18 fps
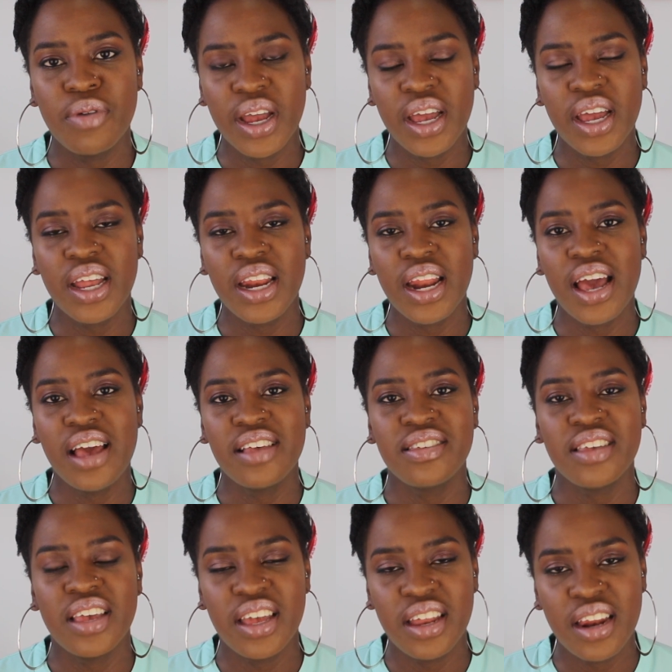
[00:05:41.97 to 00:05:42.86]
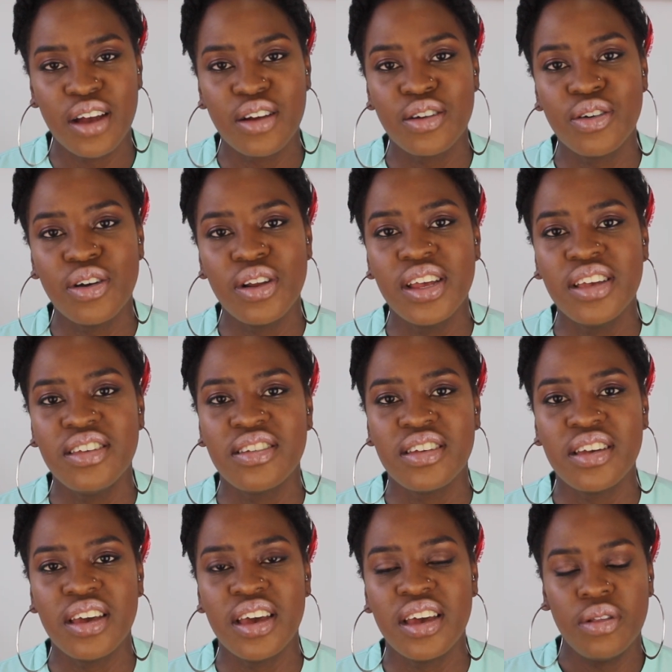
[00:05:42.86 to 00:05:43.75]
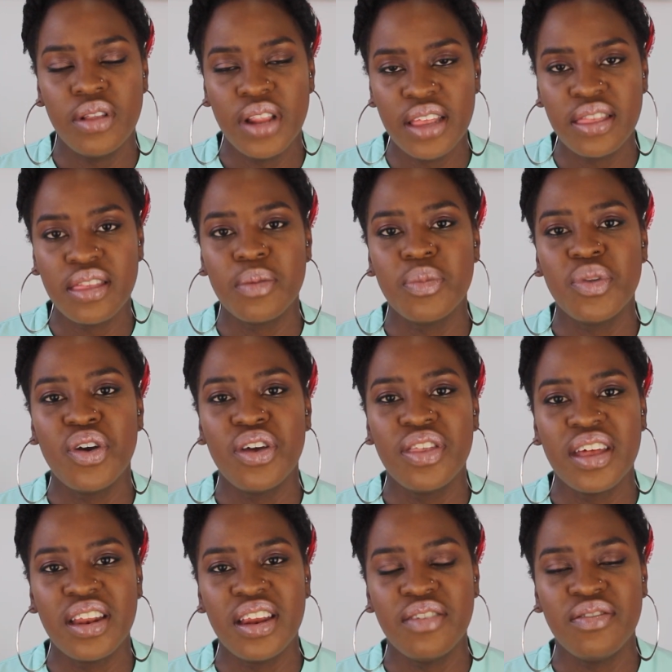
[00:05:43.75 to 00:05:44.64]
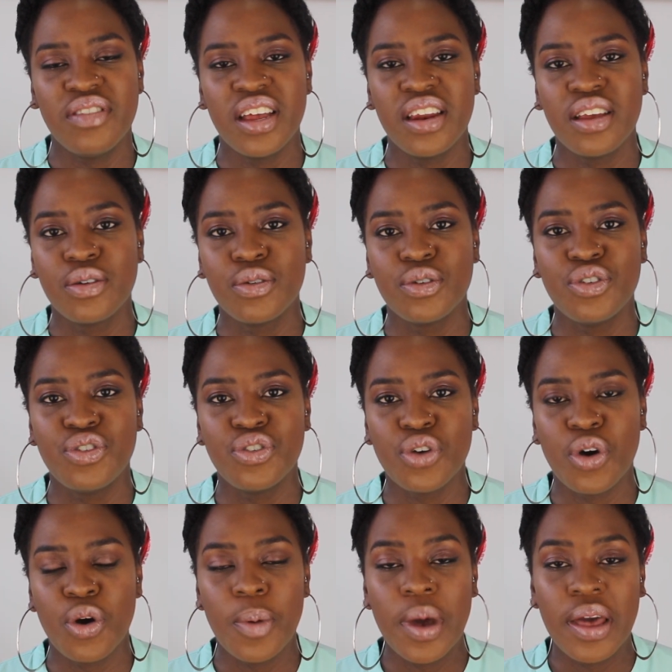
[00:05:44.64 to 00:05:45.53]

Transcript: Recognize it and acknowledge it and let them know that they've done a good job,